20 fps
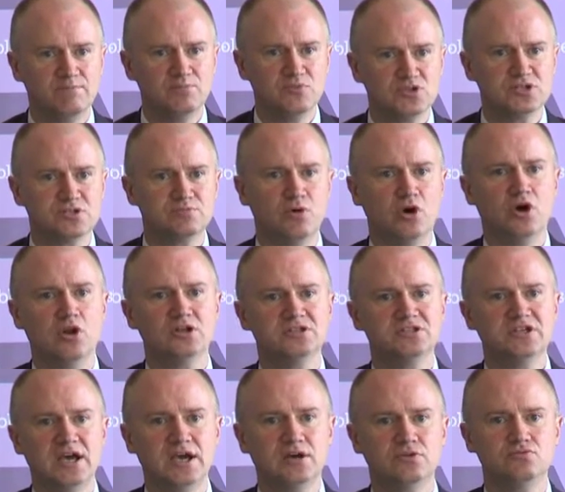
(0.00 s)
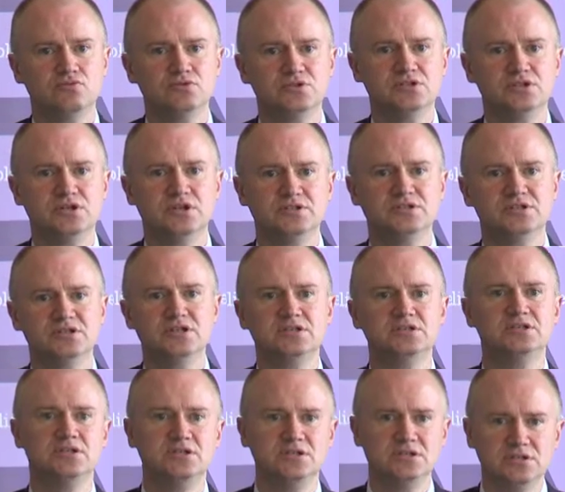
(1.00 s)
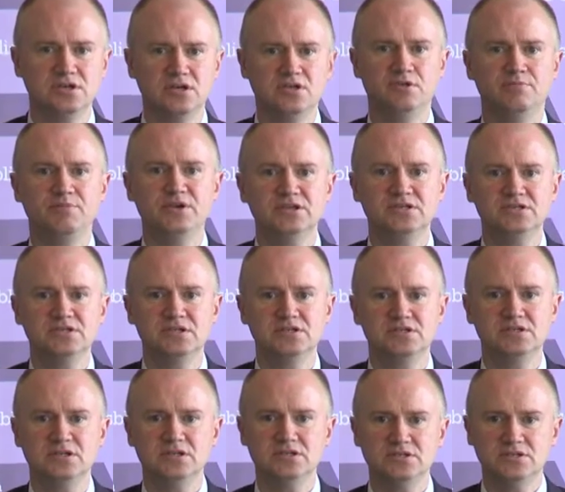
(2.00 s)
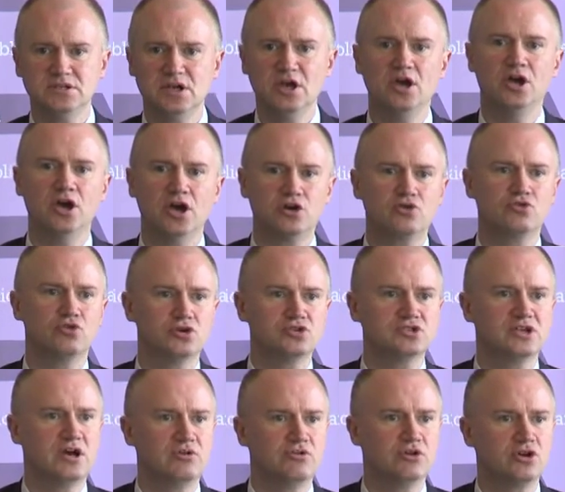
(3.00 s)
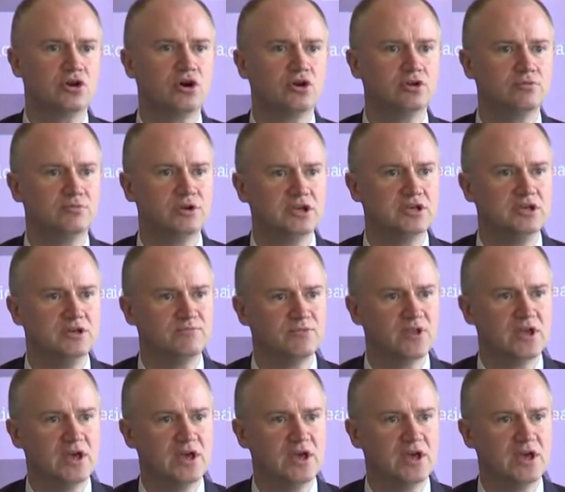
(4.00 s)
smaller towns and cities and the big cities across our economy?